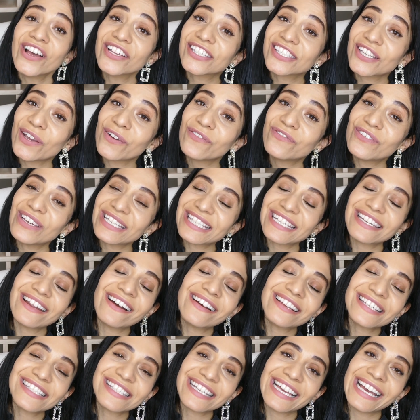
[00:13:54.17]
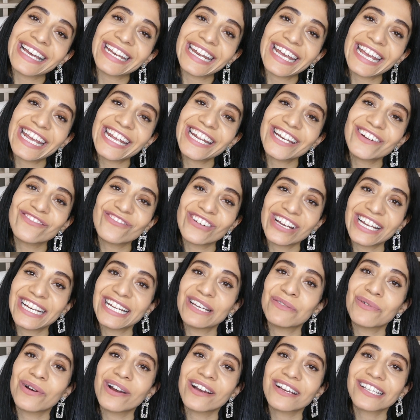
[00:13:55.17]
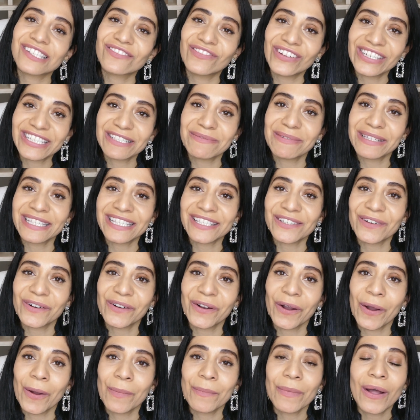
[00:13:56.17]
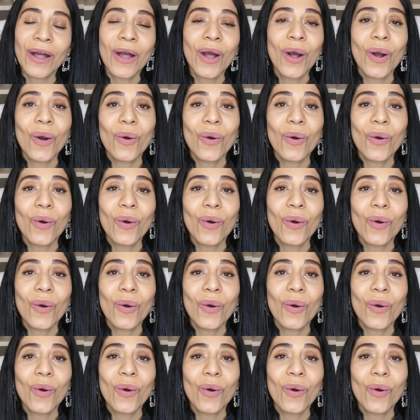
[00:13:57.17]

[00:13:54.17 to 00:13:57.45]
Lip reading: So visit us at itreallyworksvitamins.com.